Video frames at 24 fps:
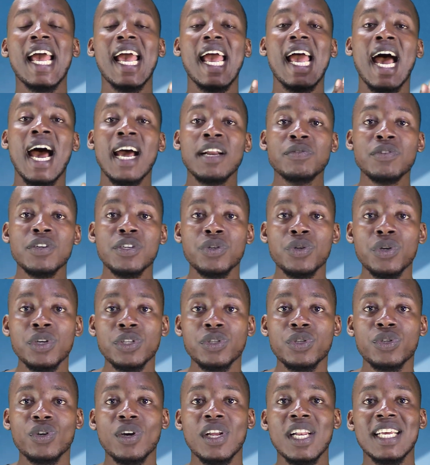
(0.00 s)
100
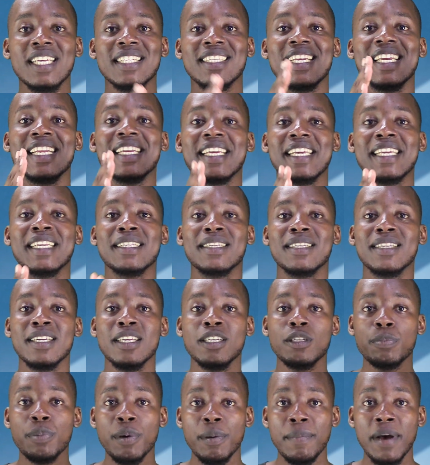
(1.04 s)
US dollars in
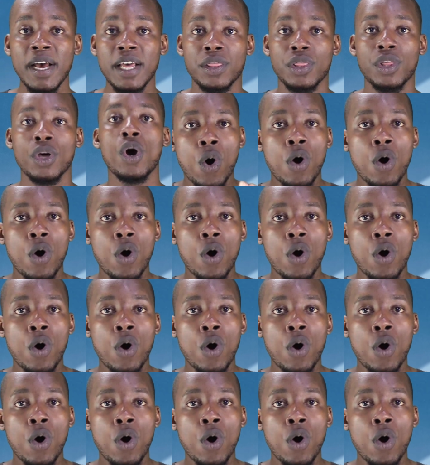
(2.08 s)
internet per month